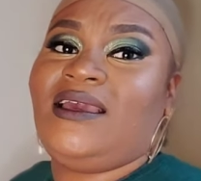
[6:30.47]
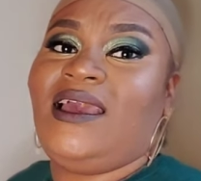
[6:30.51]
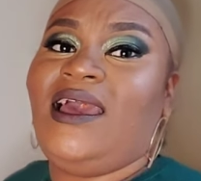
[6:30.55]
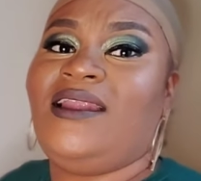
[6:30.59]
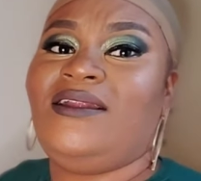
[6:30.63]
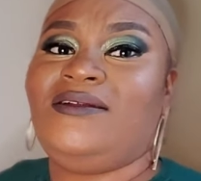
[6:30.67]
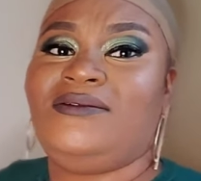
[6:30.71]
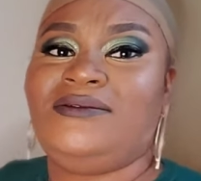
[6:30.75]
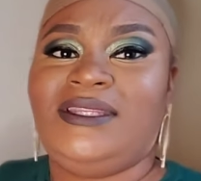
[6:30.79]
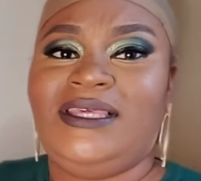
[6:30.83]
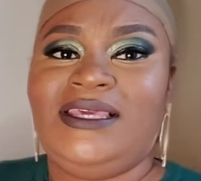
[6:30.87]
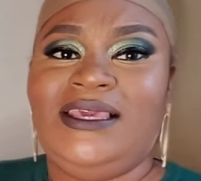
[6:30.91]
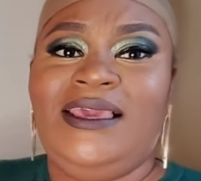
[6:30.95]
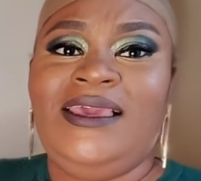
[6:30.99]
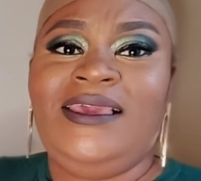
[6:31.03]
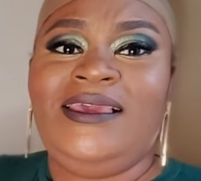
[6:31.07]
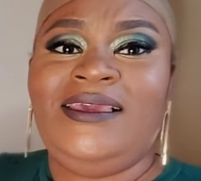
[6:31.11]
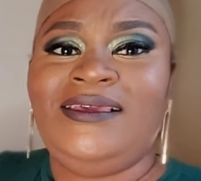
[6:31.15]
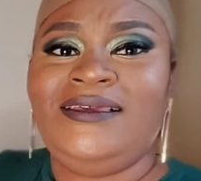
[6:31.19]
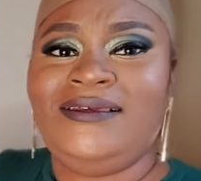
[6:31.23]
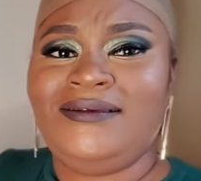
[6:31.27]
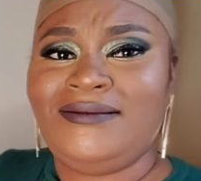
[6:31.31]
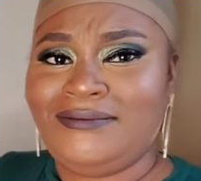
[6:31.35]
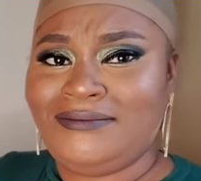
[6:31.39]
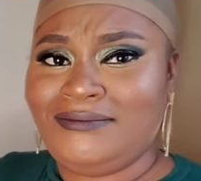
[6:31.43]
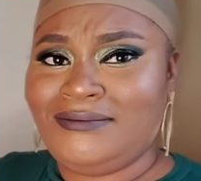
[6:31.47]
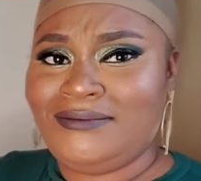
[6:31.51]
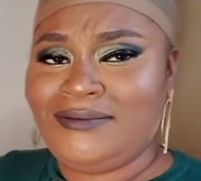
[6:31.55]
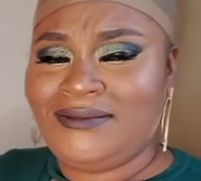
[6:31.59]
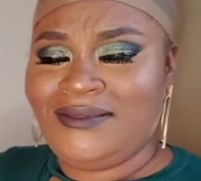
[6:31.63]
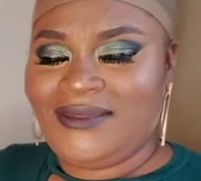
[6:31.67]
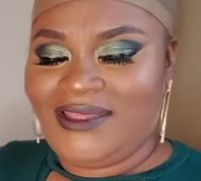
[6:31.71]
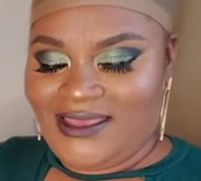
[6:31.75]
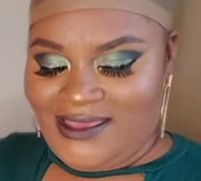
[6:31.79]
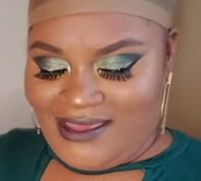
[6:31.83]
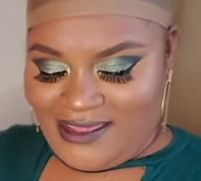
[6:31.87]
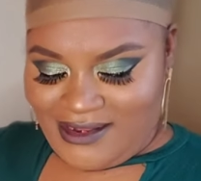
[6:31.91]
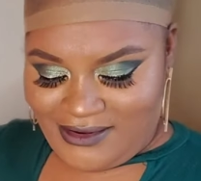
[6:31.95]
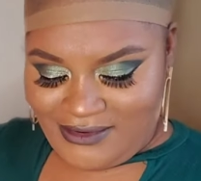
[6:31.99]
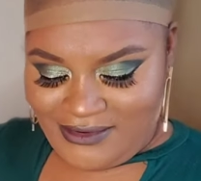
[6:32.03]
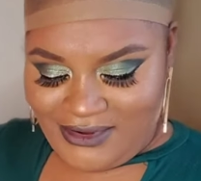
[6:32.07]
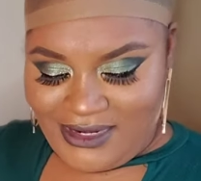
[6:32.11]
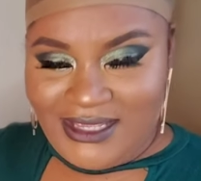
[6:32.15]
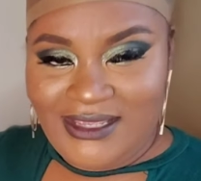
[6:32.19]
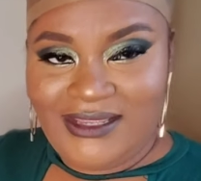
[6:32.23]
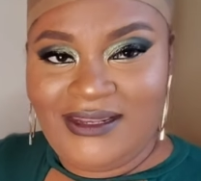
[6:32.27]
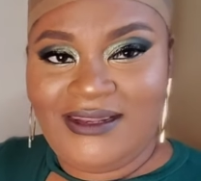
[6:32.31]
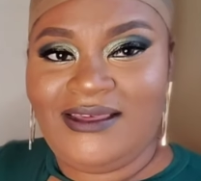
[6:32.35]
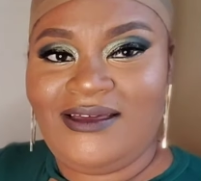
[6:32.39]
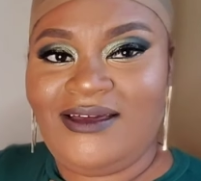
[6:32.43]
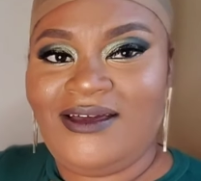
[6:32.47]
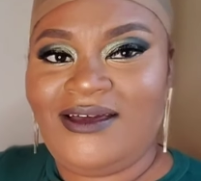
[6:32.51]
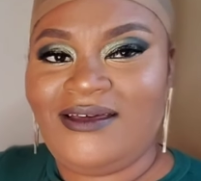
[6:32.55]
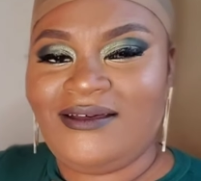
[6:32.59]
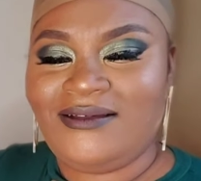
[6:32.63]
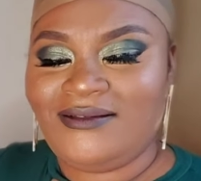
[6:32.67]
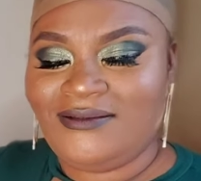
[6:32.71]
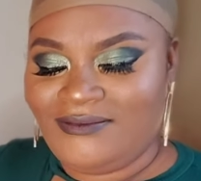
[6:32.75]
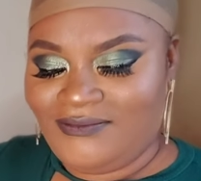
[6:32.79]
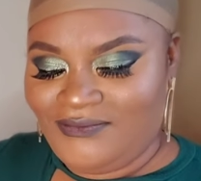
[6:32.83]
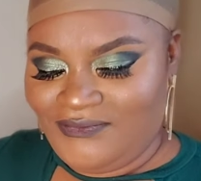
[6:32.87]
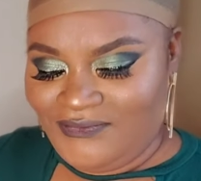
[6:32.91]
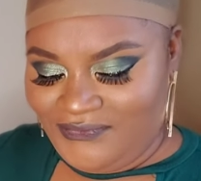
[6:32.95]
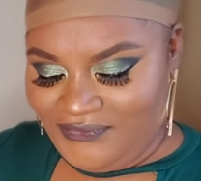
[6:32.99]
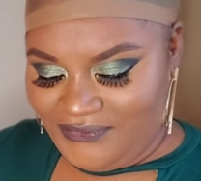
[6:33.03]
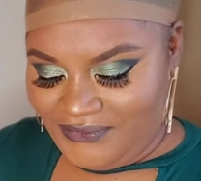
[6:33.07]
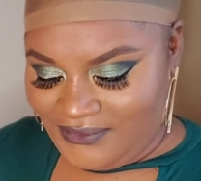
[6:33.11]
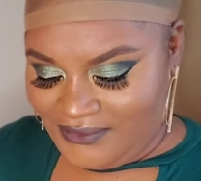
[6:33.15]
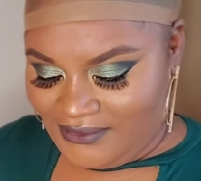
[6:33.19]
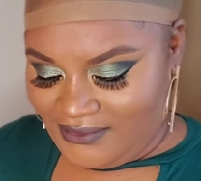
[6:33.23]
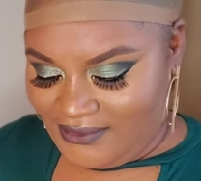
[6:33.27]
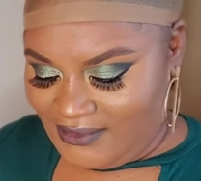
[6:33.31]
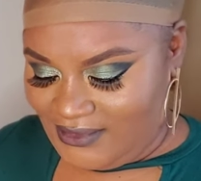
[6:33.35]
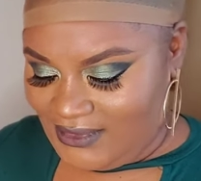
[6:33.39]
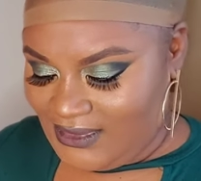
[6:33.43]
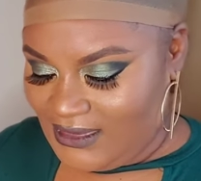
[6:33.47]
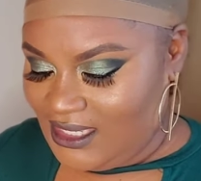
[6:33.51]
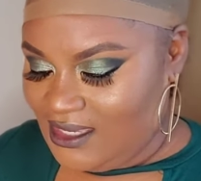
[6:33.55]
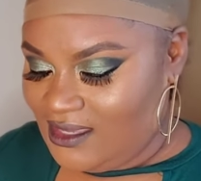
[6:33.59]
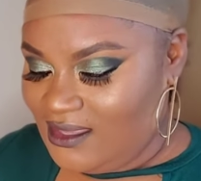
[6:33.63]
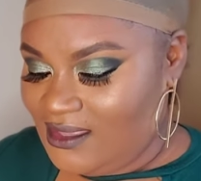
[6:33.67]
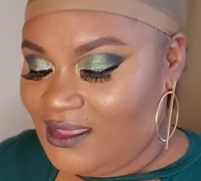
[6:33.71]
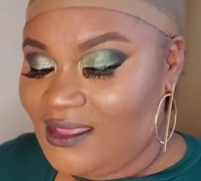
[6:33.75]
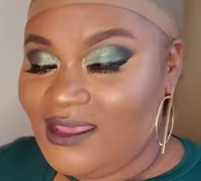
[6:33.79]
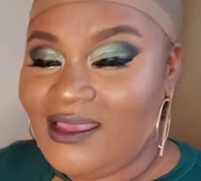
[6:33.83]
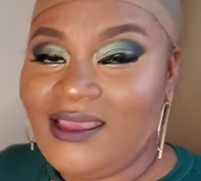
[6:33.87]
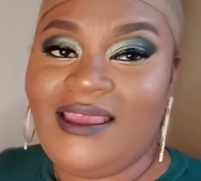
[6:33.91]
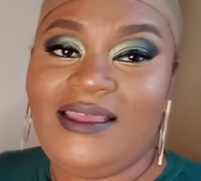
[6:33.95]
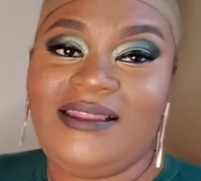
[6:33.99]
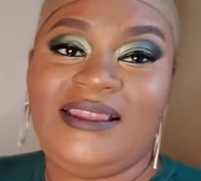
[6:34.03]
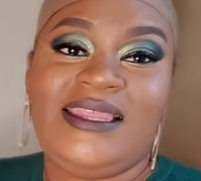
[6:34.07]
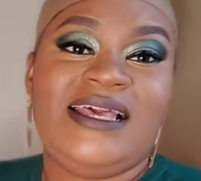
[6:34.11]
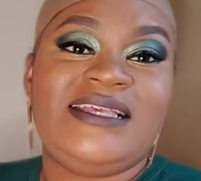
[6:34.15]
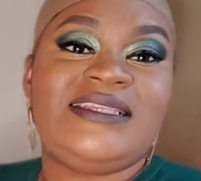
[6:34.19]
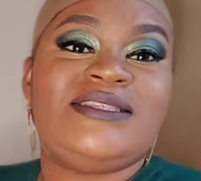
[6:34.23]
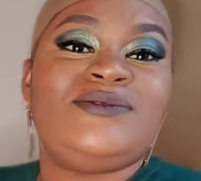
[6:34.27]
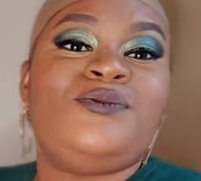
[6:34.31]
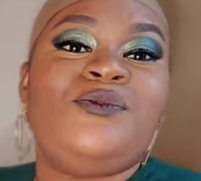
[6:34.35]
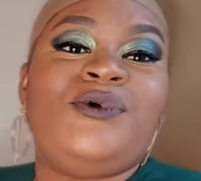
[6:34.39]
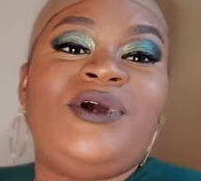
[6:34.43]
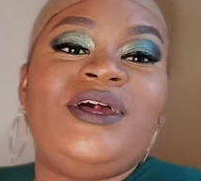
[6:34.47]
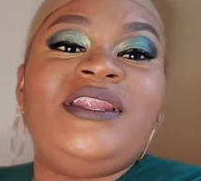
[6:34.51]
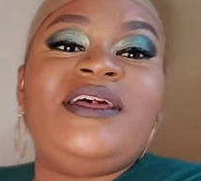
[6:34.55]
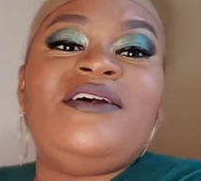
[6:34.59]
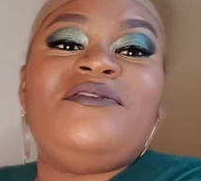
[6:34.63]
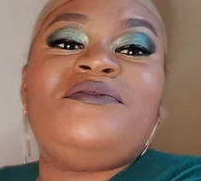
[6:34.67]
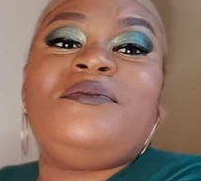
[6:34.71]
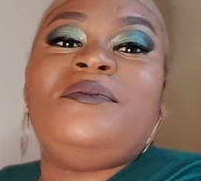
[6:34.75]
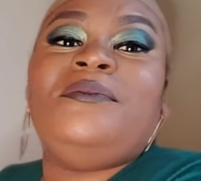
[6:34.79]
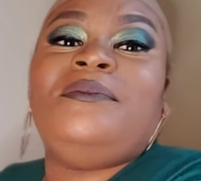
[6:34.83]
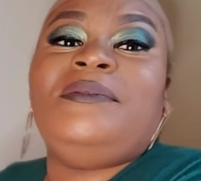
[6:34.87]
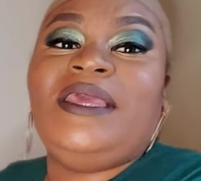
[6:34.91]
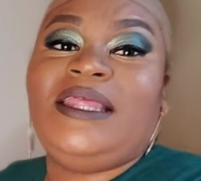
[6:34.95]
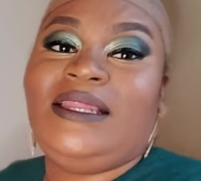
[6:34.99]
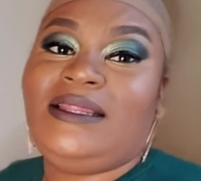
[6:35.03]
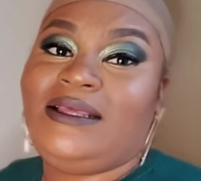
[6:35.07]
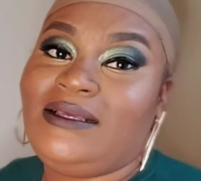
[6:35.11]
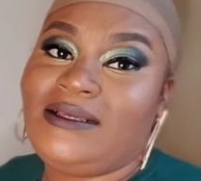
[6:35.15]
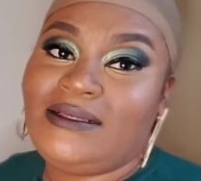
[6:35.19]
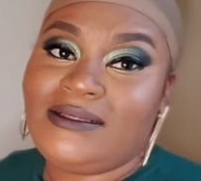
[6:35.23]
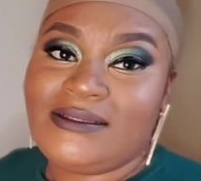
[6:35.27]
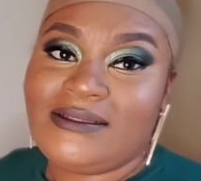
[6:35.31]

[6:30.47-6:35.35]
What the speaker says: I don't need the and that's one of many.